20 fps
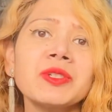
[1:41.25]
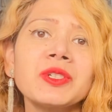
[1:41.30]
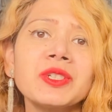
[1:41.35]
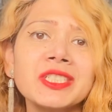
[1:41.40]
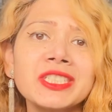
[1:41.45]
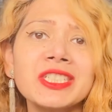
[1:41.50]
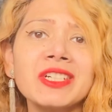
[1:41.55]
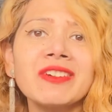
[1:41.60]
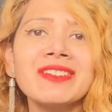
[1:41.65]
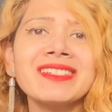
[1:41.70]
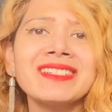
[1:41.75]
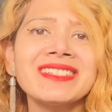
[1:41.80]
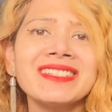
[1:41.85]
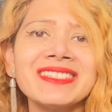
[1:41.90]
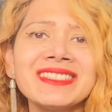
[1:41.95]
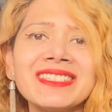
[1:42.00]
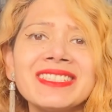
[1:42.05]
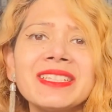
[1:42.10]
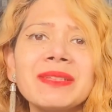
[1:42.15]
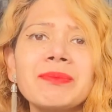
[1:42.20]
good on
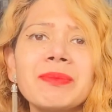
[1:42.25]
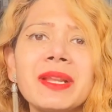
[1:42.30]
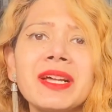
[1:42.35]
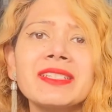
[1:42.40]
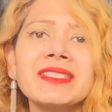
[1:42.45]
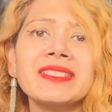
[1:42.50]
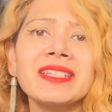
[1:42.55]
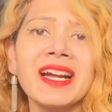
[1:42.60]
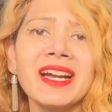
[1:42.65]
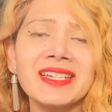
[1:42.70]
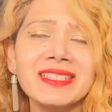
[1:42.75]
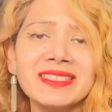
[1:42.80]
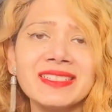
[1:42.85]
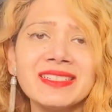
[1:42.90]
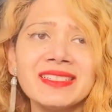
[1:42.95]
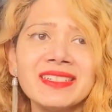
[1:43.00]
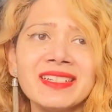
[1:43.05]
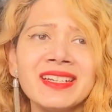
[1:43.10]
Disney Plus either.